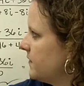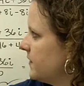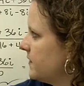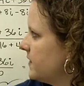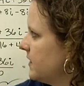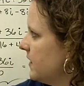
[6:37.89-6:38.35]

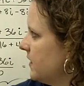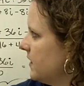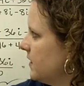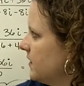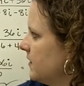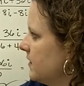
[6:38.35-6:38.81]

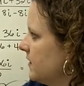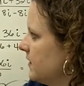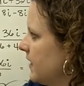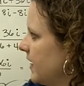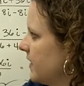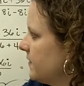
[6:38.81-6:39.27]
15,
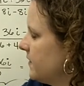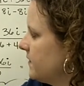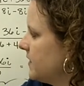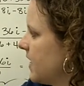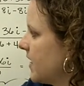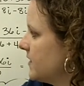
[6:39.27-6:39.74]
negative
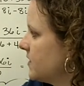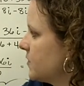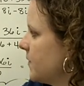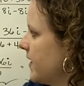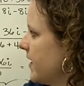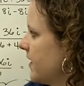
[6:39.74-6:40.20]
50i
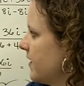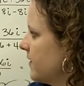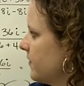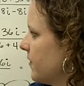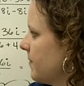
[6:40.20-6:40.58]
squared.